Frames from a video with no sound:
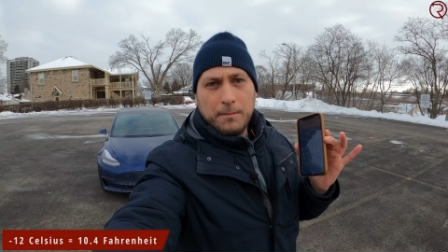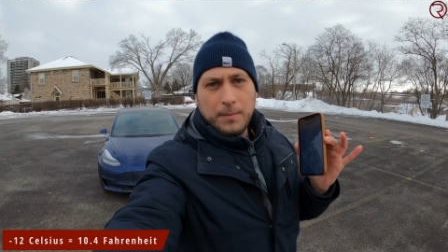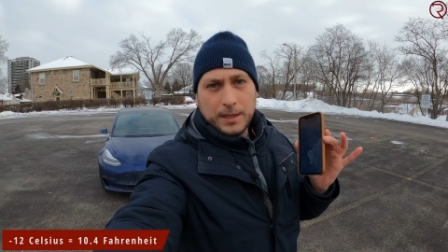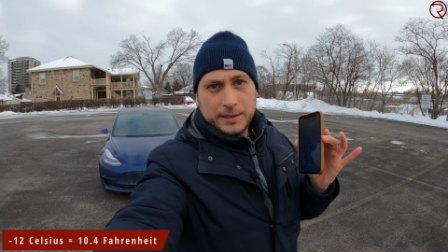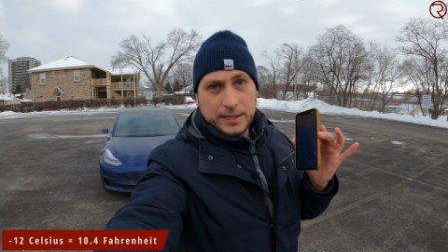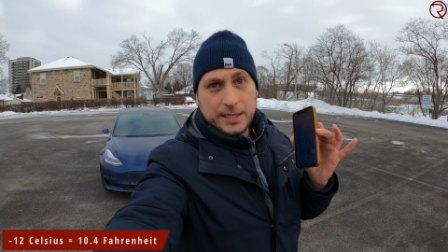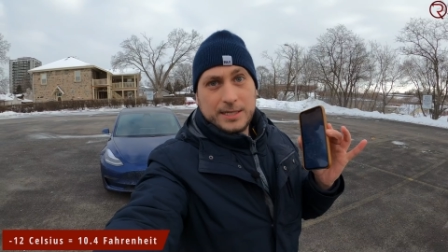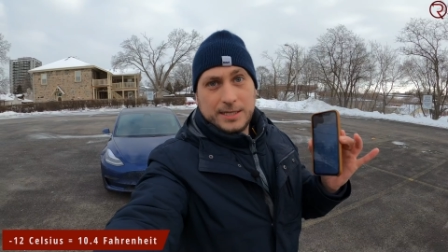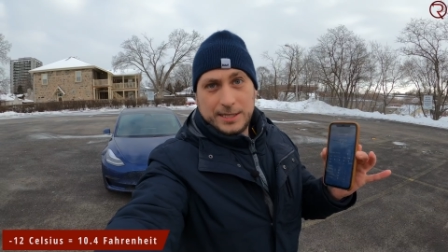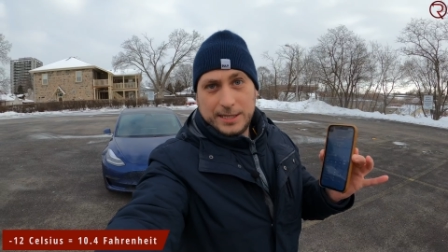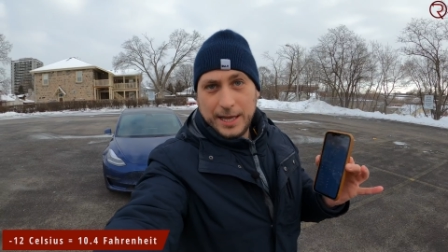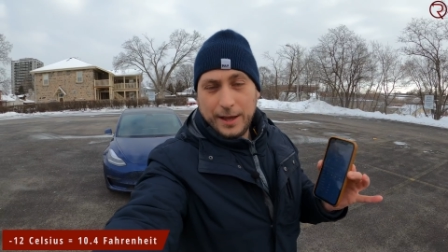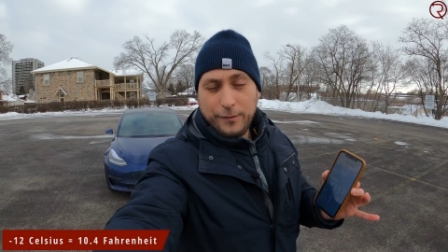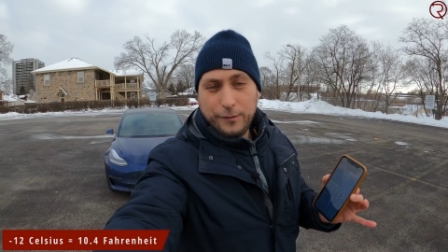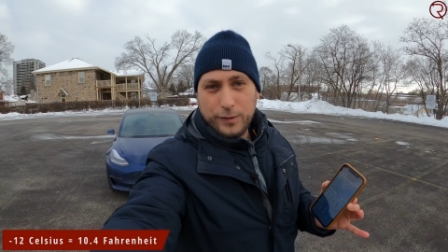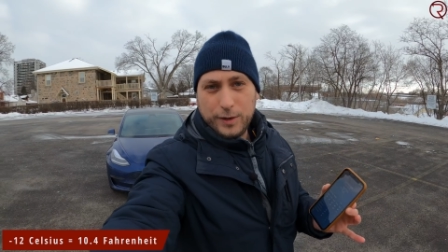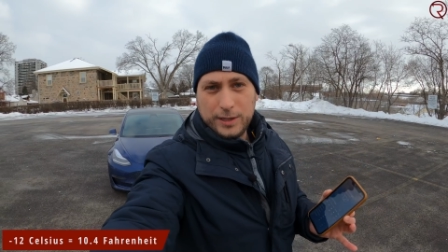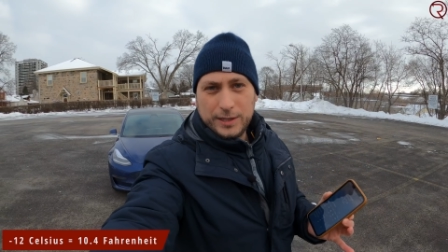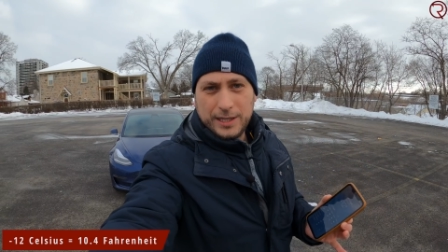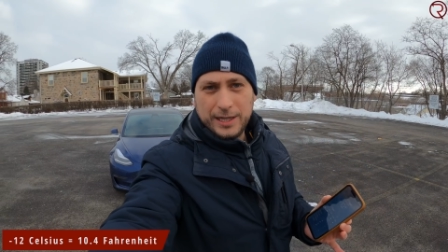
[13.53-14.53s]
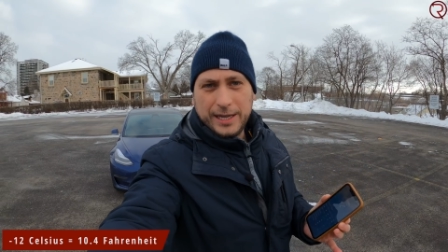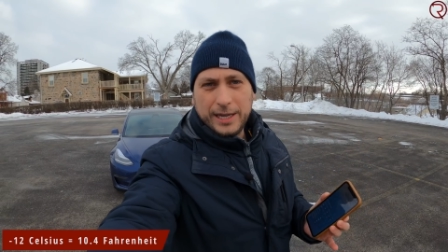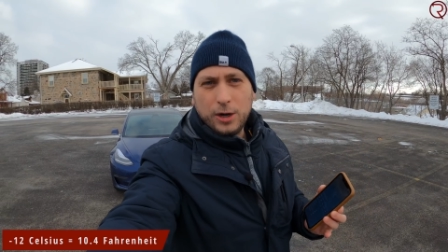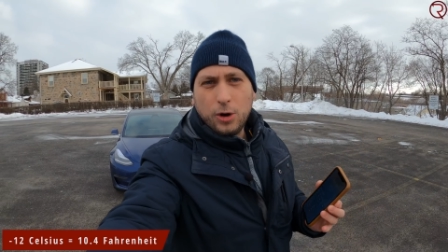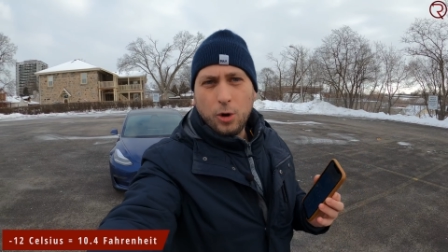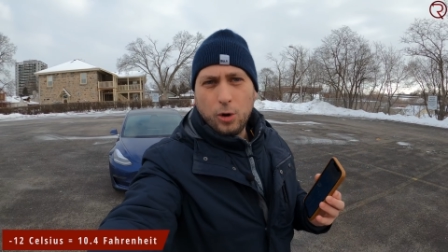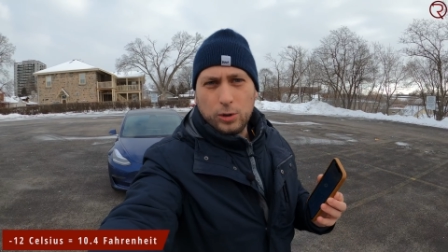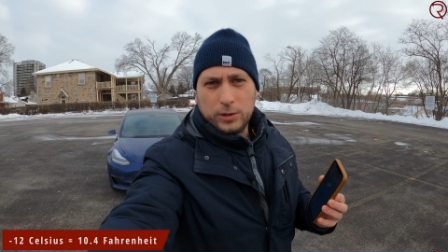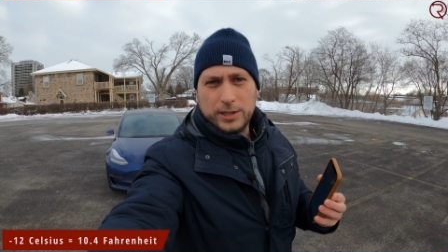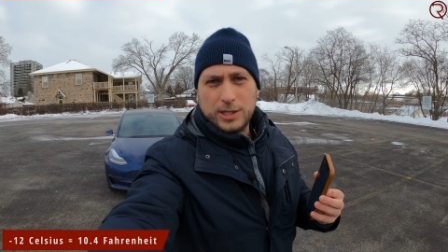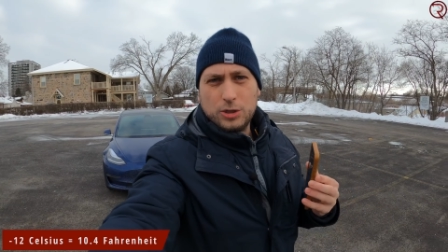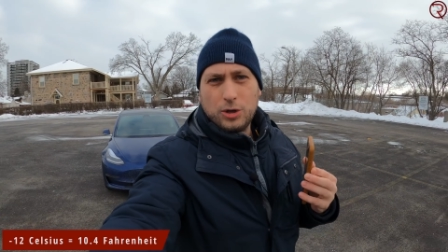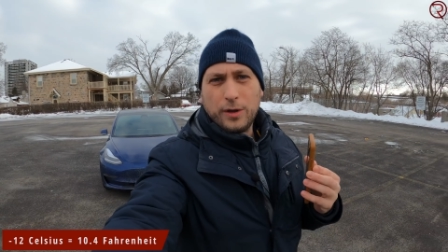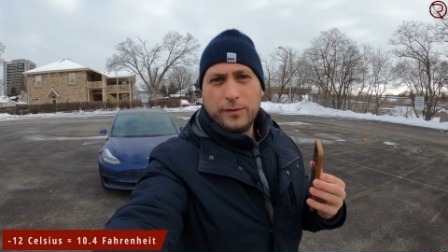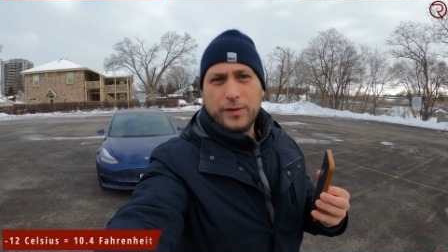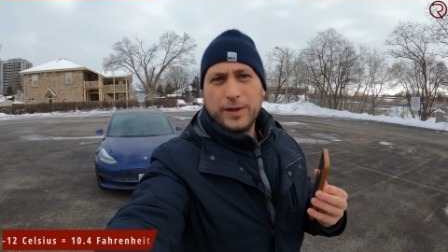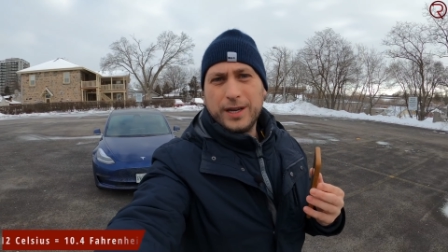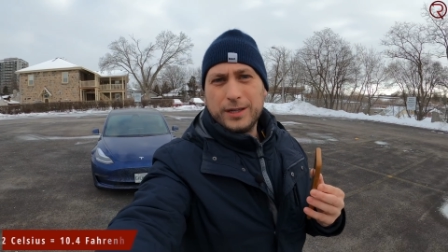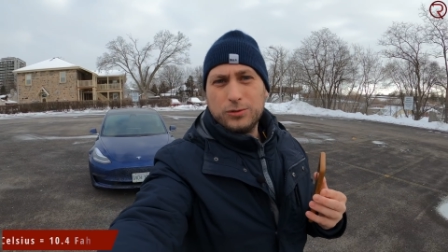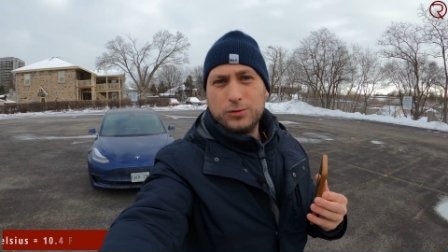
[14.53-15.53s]
but it's definitely cold. So I
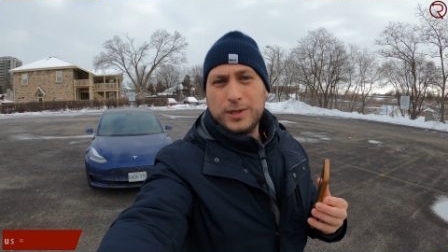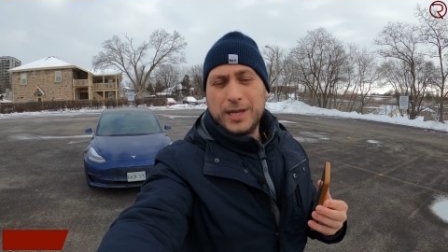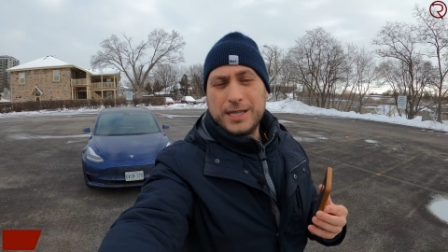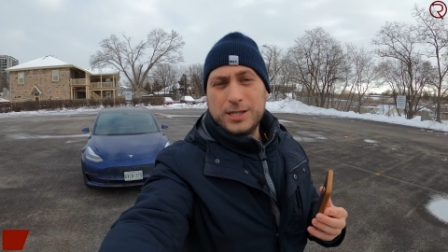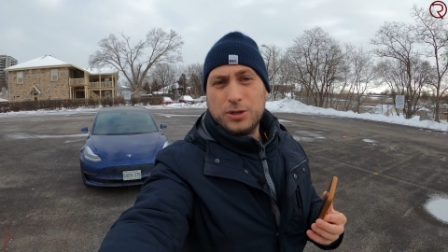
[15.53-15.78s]
figured today